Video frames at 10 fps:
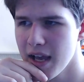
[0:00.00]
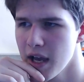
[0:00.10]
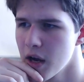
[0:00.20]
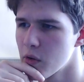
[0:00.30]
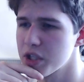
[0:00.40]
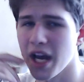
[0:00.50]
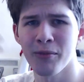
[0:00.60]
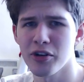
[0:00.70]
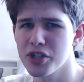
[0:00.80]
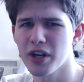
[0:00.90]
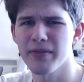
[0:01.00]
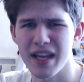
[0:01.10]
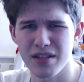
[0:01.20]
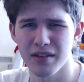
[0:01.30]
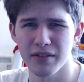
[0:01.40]
which I'm not sure if
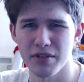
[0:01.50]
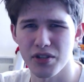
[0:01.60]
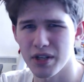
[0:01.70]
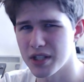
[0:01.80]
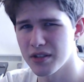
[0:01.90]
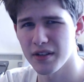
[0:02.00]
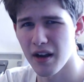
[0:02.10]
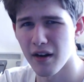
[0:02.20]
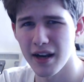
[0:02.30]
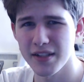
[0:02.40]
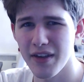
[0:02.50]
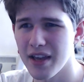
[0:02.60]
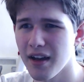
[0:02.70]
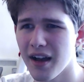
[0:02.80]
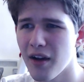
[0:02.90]
that's restricted to the RX
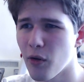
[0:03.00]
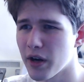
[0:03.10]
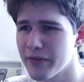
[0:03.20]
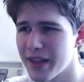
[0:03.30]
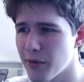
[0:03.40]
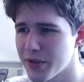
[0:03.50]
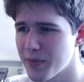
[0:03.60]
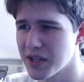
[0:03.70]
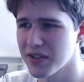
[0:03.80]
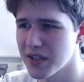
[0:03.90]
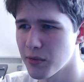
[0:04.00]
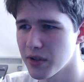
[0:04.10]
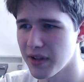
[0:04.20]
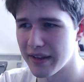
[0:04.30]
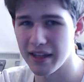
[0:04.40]
VEGA, or if that was because he
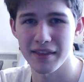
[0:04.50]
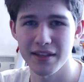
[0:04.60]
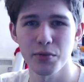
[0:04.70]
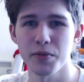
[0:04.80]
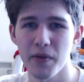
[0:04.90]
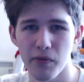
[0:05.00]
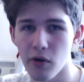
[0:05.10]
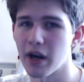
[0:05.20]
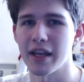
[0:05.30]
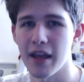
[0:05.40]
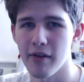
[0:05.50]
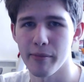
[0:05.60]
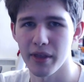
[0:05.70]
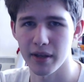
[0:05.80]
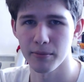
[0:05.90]
would, like, this was before I gave him
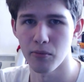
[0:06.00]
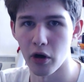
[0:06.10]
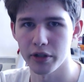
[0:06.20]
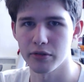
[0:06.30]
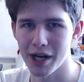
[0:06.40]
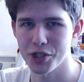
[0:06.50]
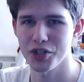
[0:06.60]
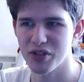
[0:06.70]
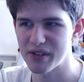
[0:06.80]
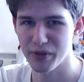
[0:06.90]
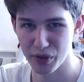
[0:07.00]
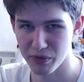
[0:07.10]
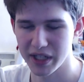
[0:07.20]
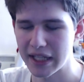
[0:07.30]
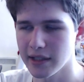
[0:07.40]
the modded registry for the
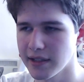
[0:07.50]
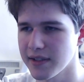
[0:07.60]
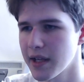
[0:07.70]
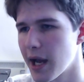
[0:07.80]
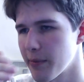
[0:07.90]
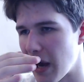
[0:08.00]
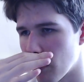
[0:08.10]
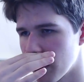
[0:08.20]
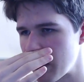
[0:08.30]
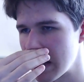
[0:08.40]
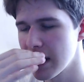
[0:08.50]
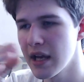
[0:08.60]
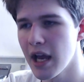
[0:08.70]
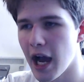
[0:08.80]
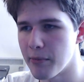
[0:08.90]
ridiculously high power limit.
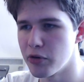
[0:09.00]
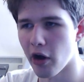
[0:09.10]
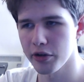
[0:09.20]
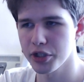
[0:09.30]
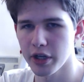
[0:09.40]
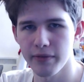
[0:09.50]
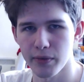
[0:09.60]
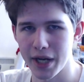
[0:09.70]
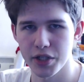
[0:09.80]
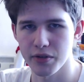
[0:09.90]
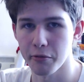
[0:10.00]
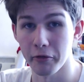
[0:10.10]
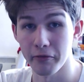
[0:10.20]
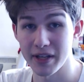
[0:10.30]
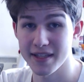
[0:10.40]
I'm not sure if the registry will
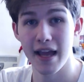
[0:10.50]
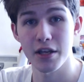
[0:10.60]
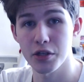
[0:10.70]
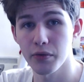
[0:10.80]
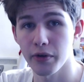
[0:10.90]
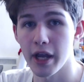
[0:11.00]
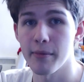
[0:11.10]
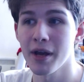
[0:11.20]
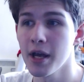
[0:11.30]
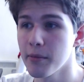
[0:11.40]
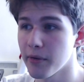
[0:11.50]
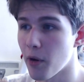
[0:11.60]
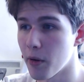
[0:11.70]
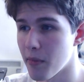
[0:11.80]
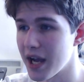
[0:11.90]
fix that issue for him, but
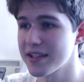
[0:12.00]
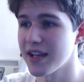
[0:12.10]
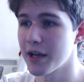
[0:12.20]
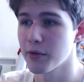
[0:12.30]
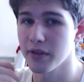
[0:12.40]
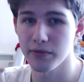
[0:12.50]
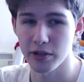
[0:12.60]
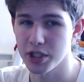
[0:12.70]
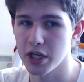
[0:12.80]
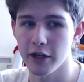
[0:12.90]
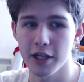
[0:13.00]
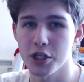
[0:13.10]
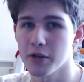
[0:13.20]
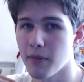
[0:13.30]
on my side with the Frontier Edition,